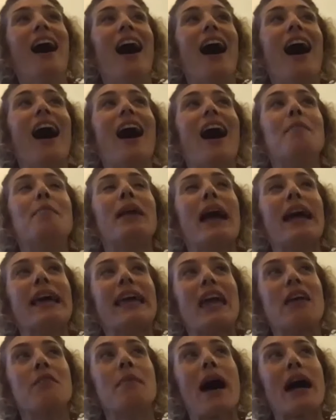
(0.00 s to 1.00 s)
But I
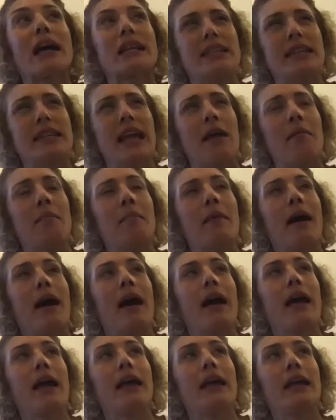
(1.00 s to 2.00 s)
came back to get
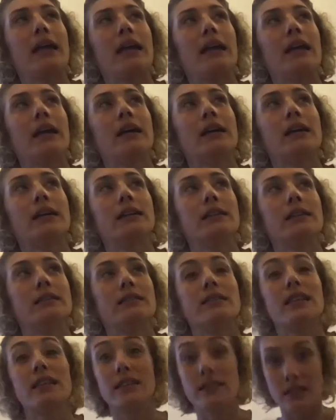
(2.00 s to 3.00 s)
my
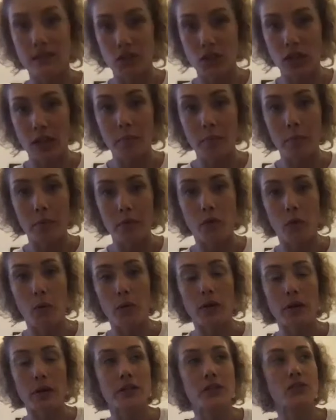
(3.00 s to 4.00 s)
citizenship, of
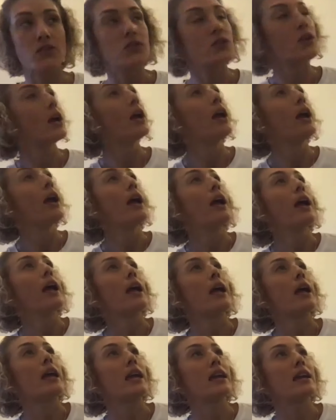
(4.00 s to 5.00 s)
course,
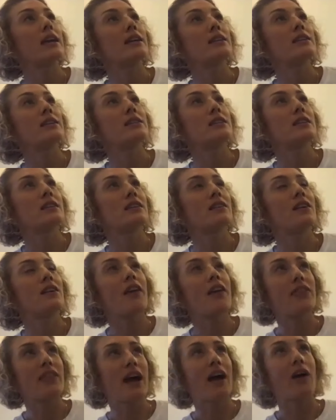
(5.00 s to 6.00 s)
and
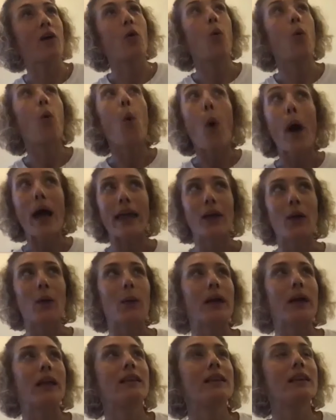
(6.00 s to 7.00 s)
got that quite
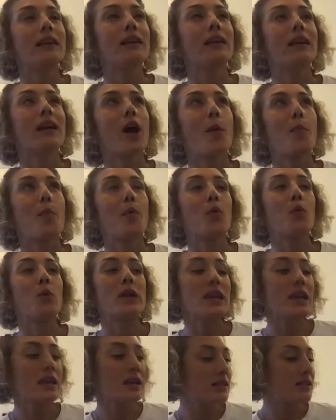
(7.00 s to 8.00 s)
quickly in a couple
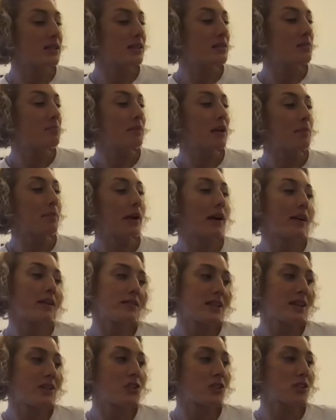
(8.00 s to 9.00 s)
weeks. My parents
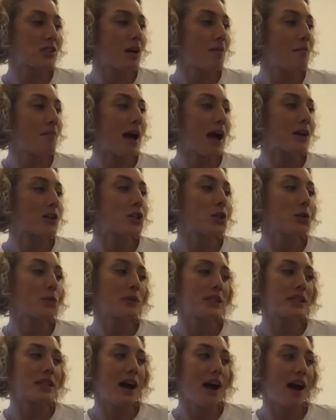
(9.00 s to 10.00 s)
had just come back to Split